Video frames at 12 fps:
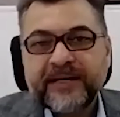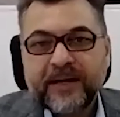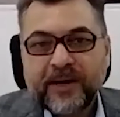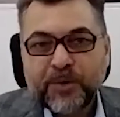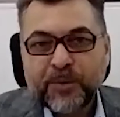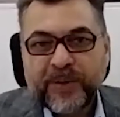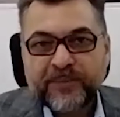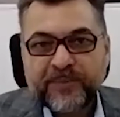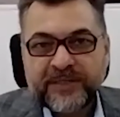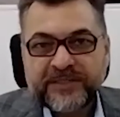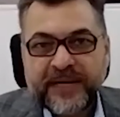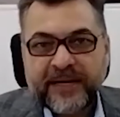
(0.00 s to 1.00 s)
now, when we
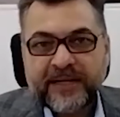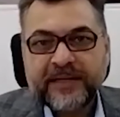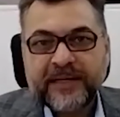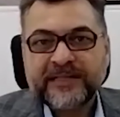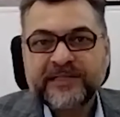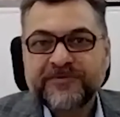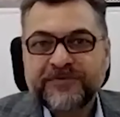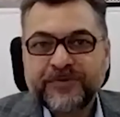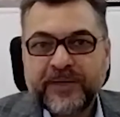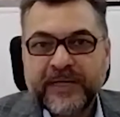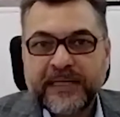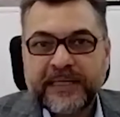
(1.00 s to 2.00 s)
stand as of
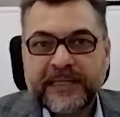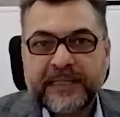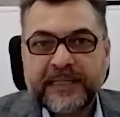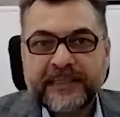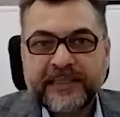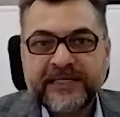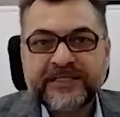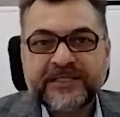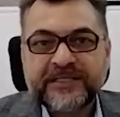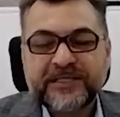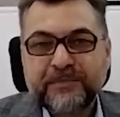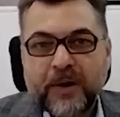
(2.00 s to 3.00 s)
today, this
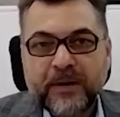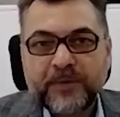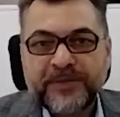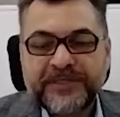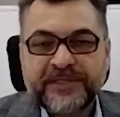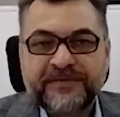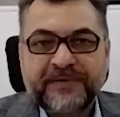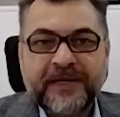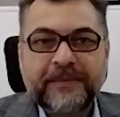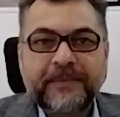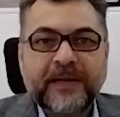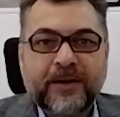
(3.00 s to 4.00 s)
is the model which is
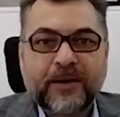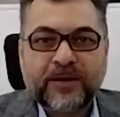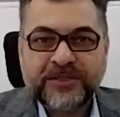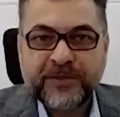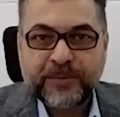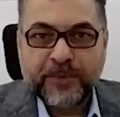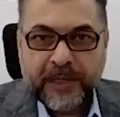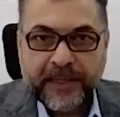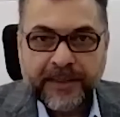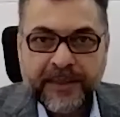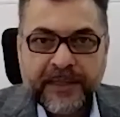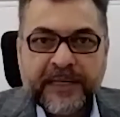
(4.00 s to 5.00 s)
available across the
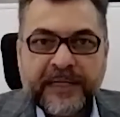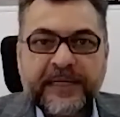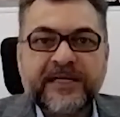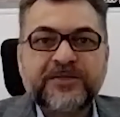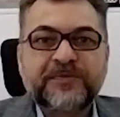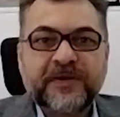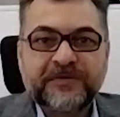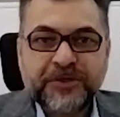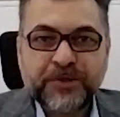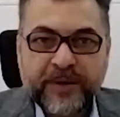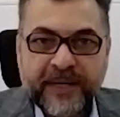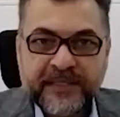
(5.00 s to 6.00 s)
world. Yes,
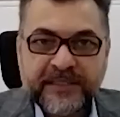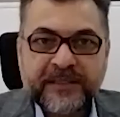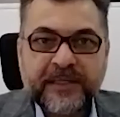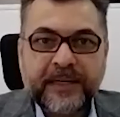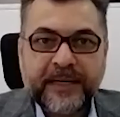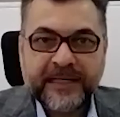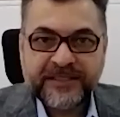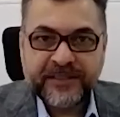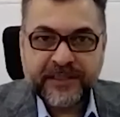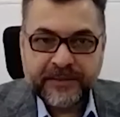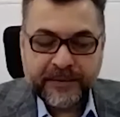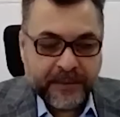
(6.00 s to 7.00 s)
we have showcased the
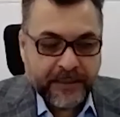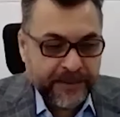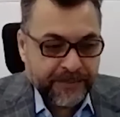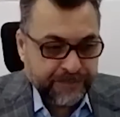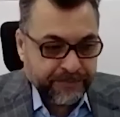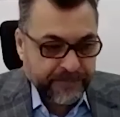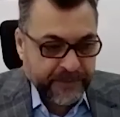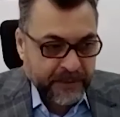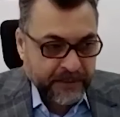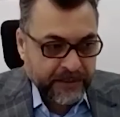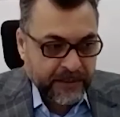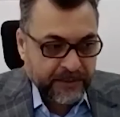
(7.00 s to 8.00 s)
next gen,
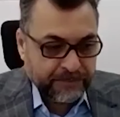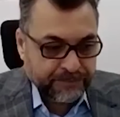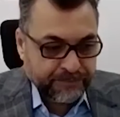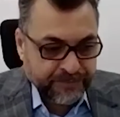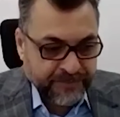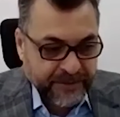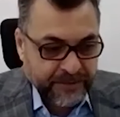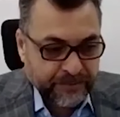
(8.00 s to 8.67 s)
the